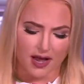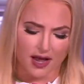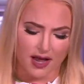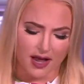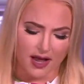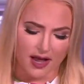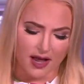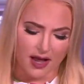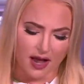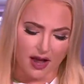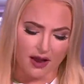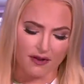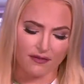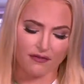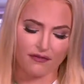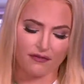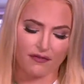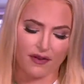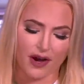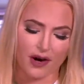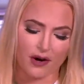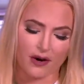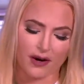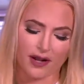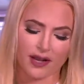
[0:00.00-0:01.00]
uh,
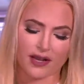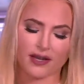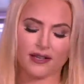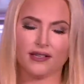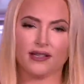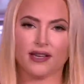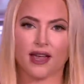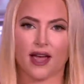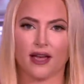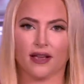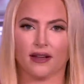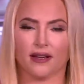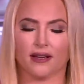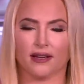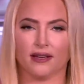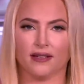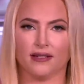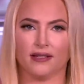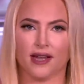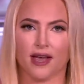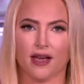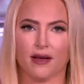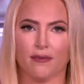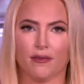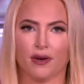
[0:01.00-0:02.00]
unfair to
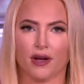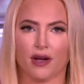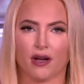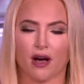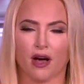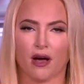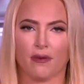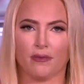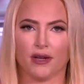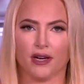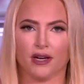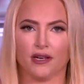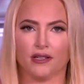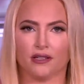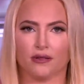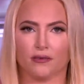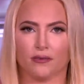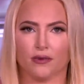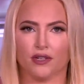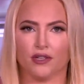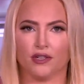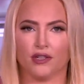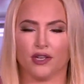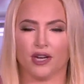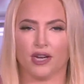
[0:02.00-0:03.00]
condemn a communist
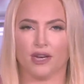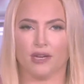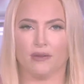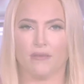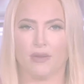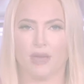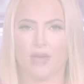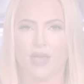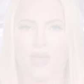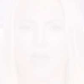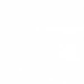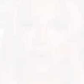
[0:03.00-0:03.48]
regime,